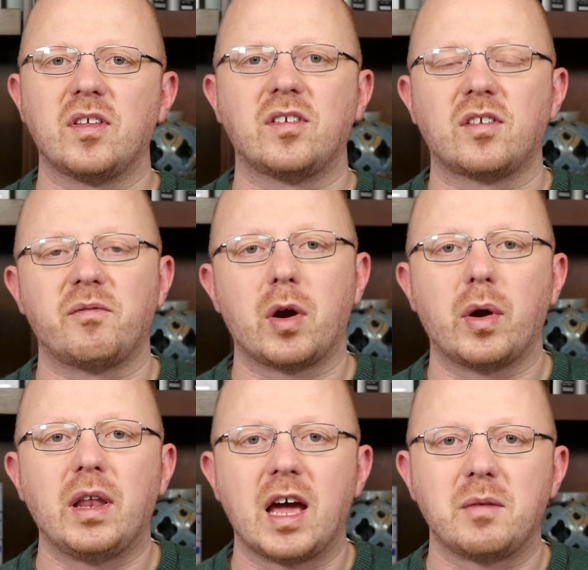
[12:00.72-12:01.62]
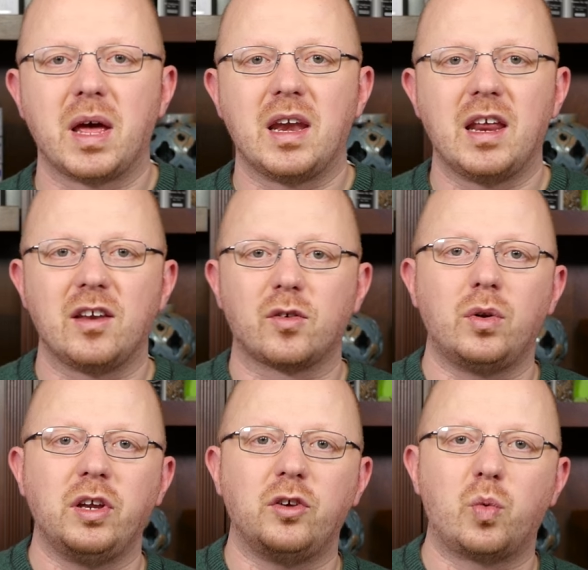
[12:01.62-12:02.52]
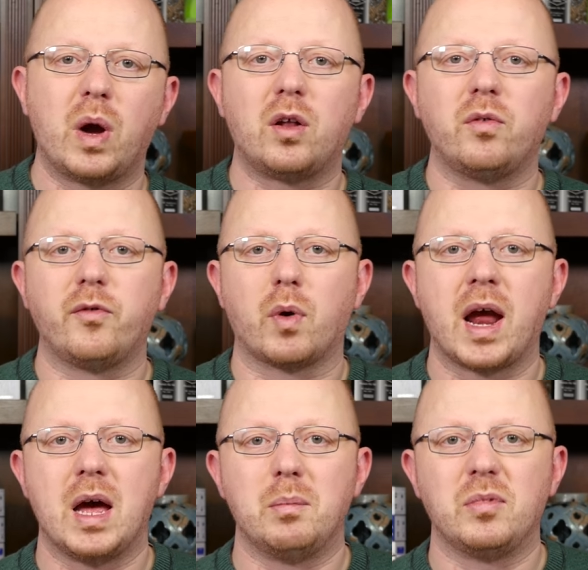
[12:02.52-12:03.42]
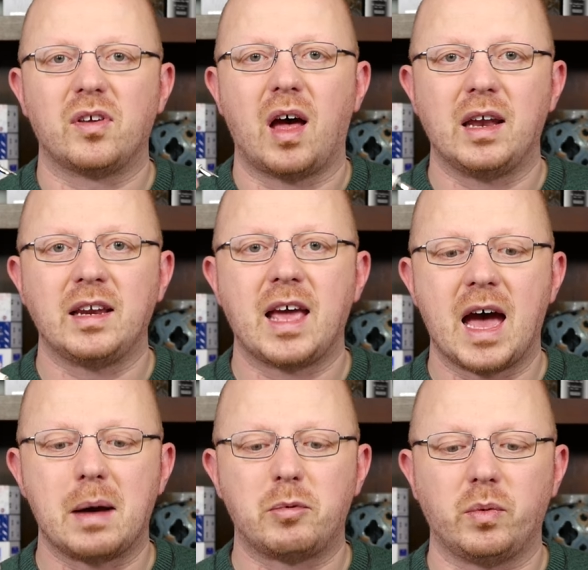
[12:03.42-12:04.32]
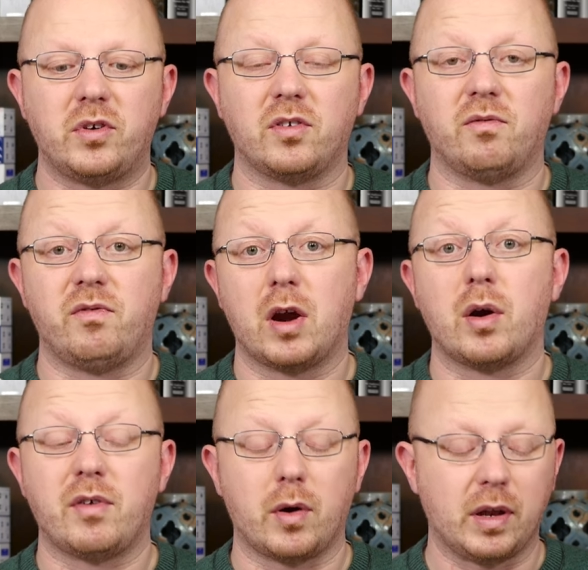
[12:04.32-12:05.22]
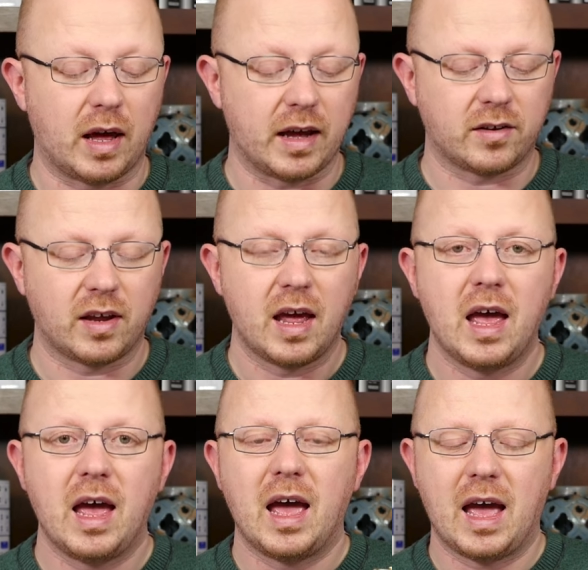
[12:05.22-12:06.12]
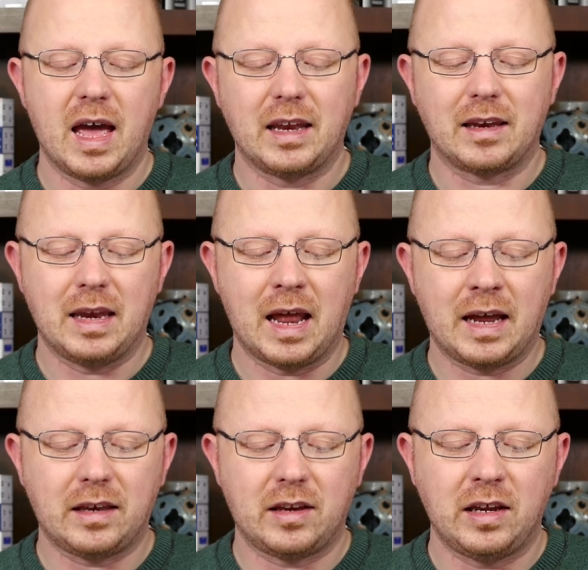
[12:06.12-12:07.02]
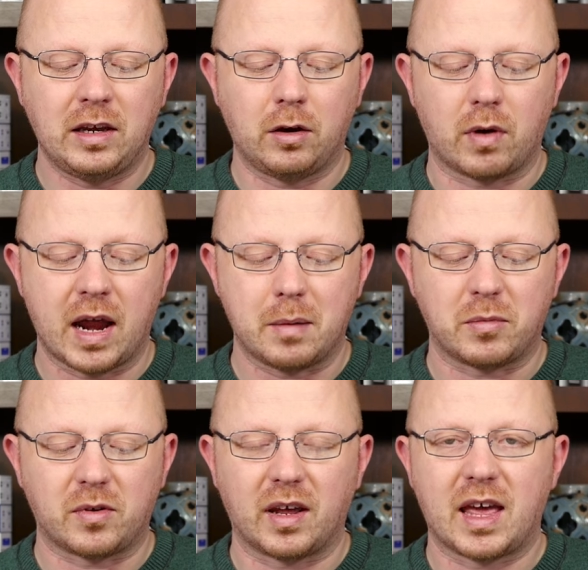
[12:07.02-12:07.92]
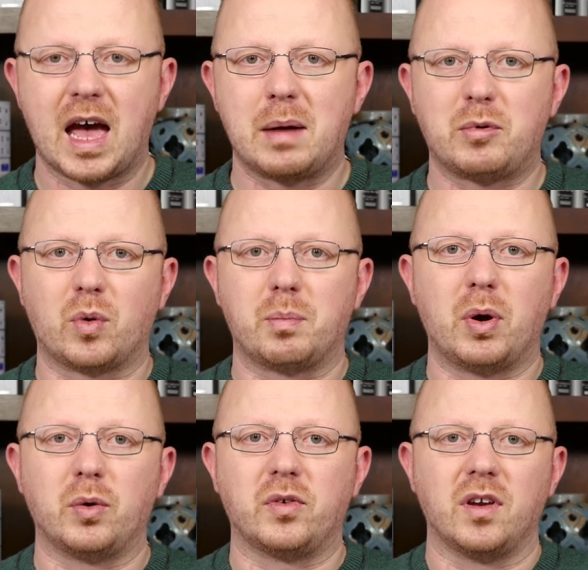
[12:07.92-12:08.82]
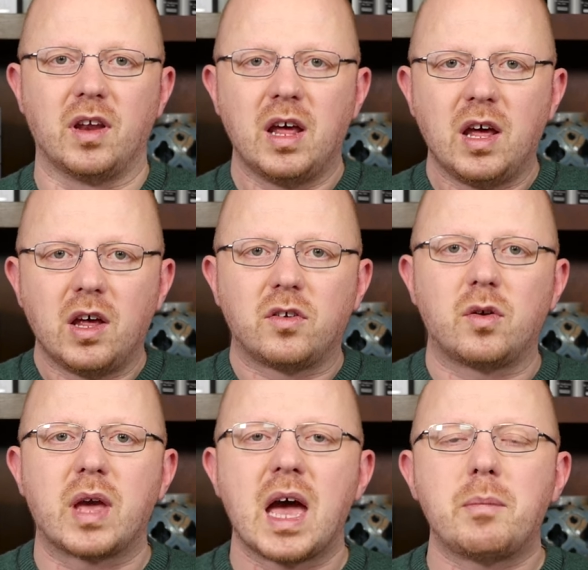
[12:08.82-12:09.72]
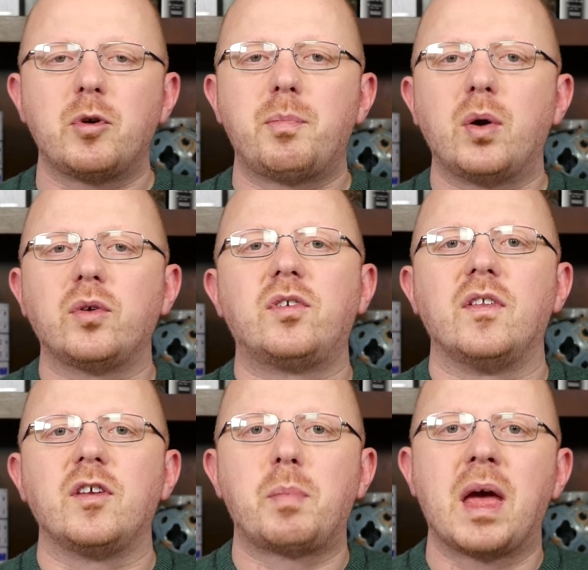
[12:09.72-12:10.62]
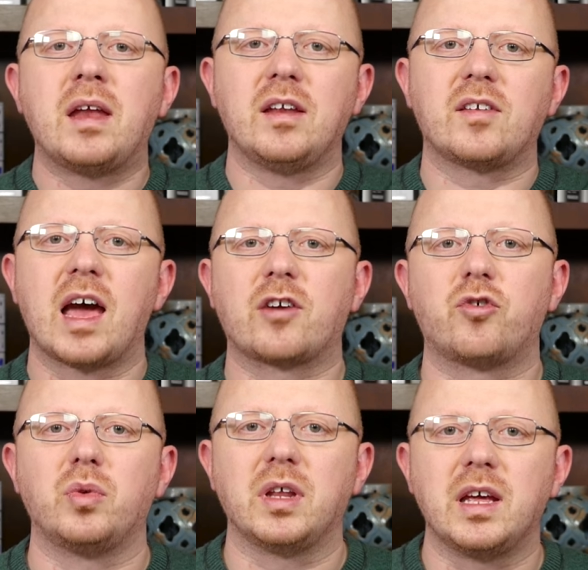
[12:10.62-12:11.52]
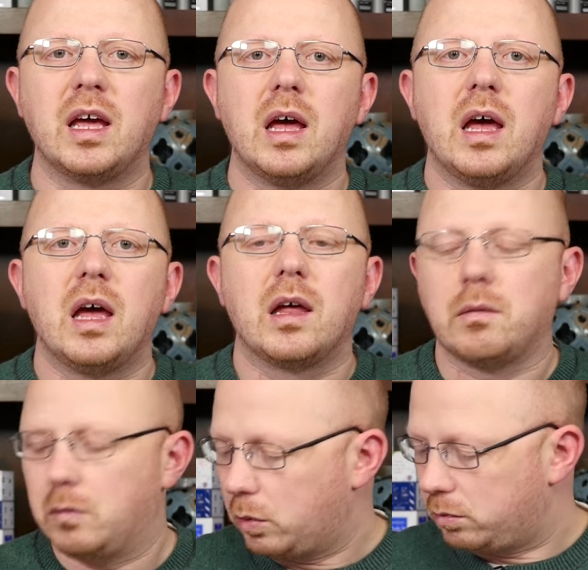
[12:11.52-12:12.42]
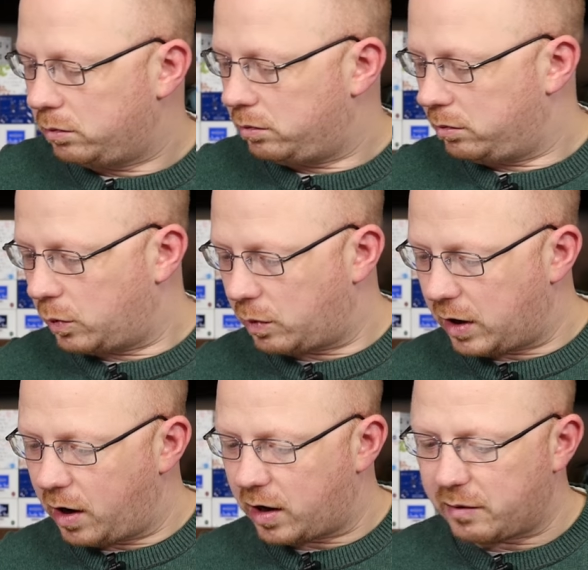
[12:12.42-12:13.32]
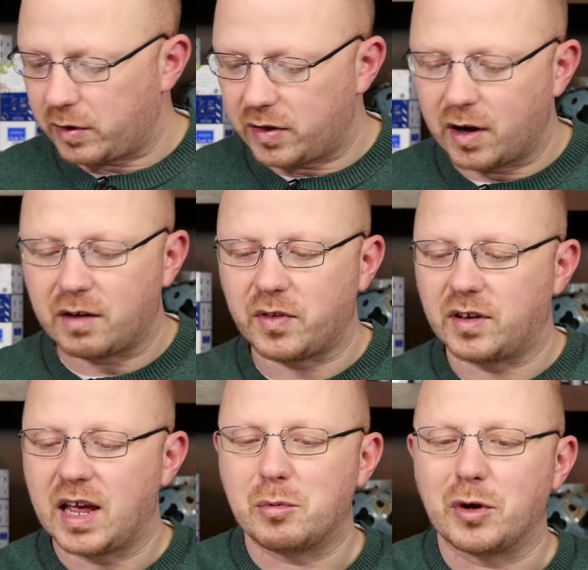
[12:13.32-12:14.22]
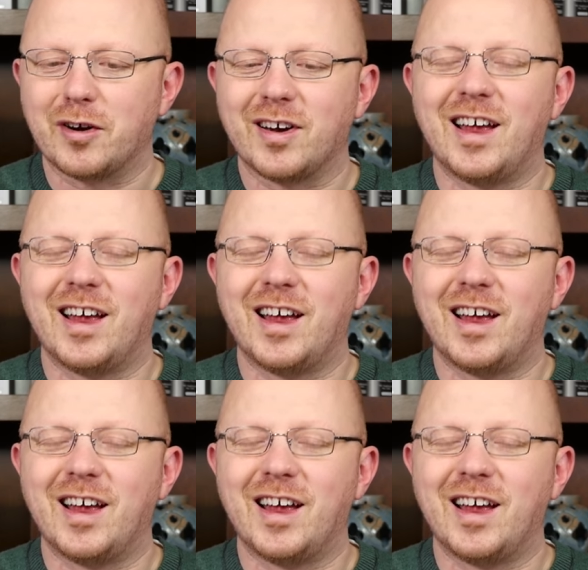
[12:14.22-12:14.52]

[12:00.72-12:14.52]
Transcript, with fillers: this is a very light pen. It is only 12 grams uncapped, which is very, very light, and 19 grams capped or posted. So capped or posted, this pen is actually, oh, don't want to knock everything off the table here.